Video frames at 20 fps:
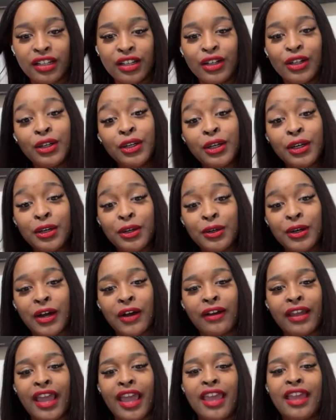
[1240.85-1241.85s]
Ooh,
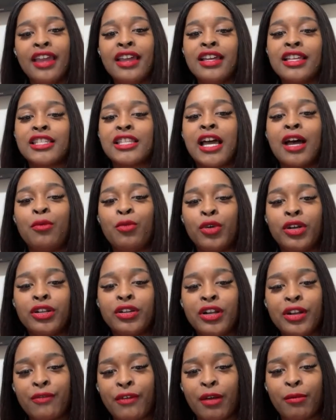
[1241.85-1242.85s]
okay. So I'm wondering
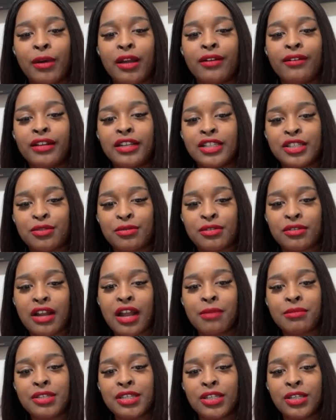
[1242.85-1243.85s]
if I'm already
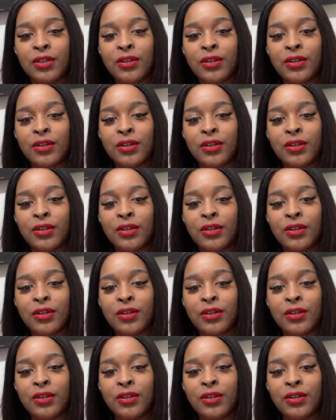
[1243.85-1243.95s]
subscribed to you.